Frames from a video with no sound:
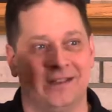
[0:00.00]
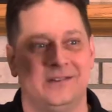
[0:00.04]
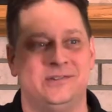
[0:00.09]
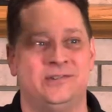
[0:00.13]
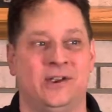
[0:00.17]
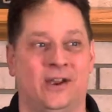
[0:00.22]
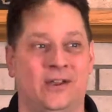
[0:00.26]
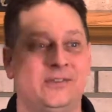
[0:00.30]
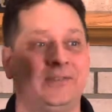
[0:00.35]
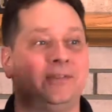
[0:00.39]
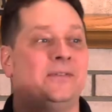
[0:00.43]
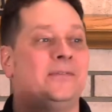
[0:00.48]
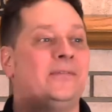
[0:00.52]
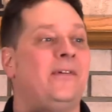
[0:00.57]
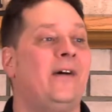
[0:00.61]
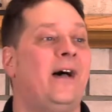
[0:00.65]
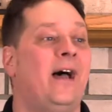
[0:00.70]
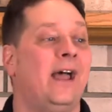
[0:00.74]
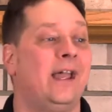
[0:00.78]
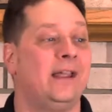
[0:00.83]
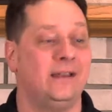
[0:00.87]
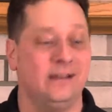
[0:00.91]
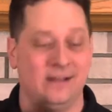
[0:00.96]

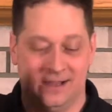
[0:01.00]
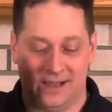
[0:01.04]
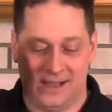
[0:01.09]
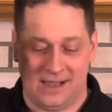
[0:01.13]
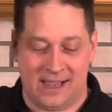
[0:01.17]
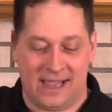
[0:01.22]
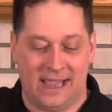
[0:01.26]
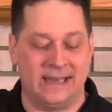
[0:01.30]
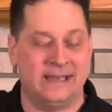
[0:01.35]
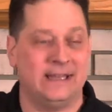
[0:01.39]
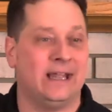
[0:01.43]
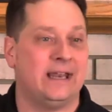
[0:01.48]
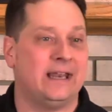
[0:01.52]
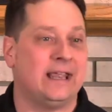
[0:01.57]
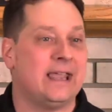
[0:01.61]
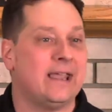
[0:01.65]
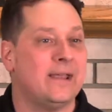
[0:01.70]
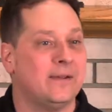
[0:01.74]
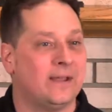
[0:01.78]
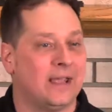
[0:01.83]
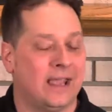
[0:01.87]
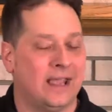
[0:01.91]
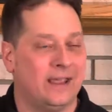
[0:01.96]
Justified. And then he,